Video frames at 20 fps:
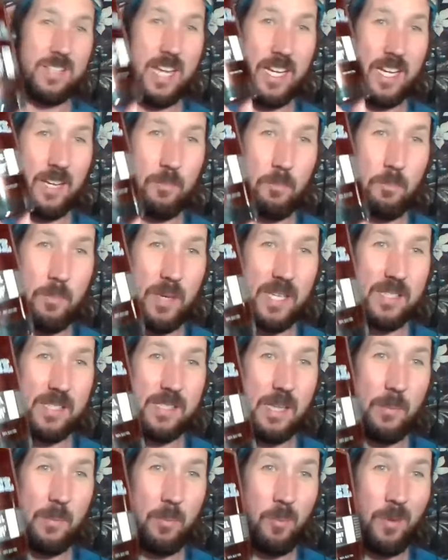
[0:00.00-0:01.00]
take a big
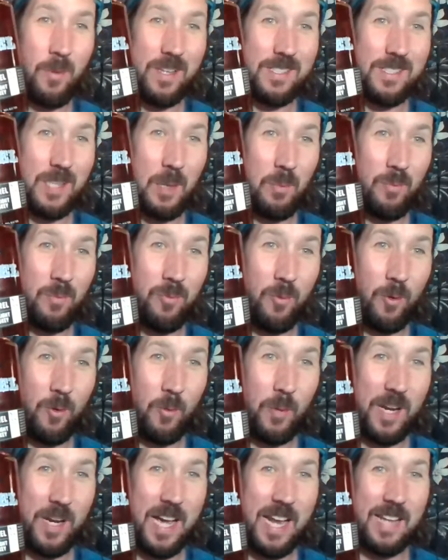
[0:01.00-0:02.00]
sip of whiskey before
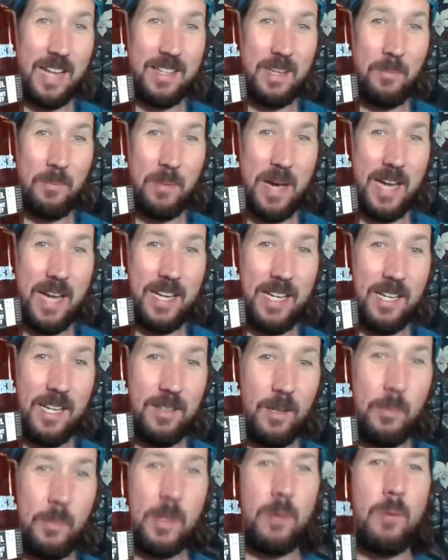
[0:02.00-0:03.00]
we kind of dip out of here. A
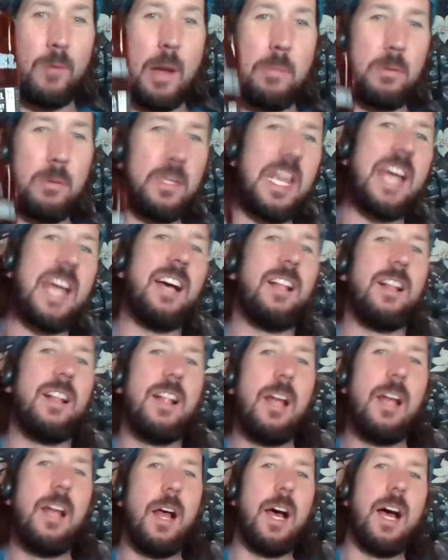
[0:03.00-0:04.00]
little bit of Rebel Yell
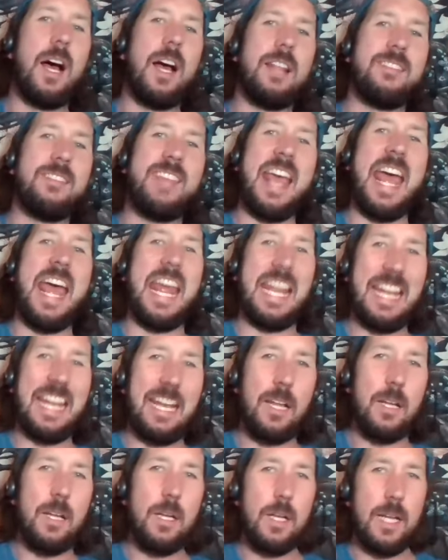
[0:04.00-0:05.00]
10
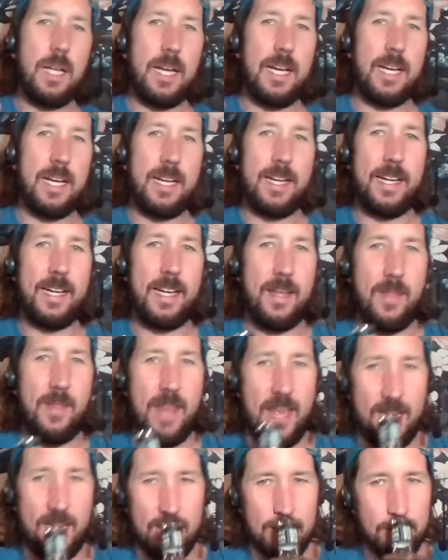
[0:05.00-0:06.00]

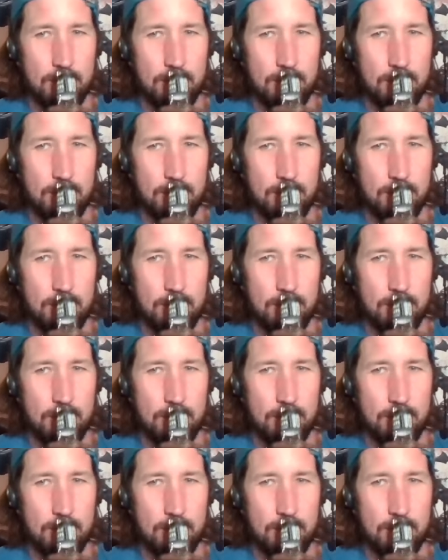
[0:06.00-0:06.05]
that,